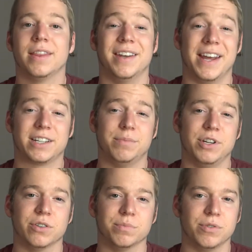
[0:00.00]
The next
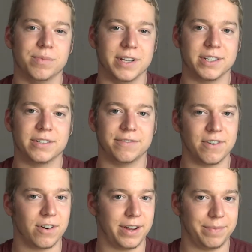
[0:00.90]
major improvement is
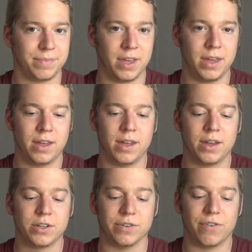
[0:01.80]
Safari.
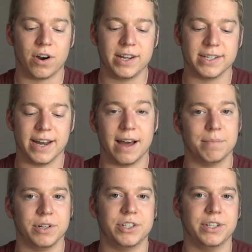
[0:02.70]
Safari is
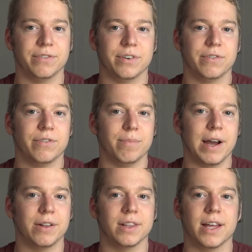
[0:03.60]
not much different from
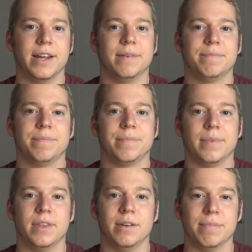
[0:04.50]
Mountain Lion
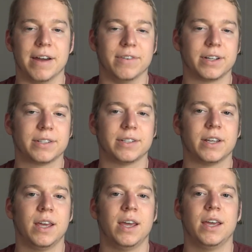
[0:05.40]
in
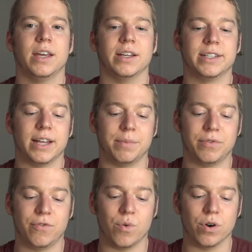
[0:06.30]
Mavericks,
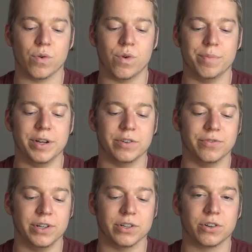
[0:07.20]
except for one
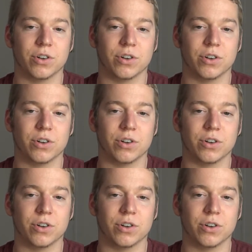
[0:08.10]
major feature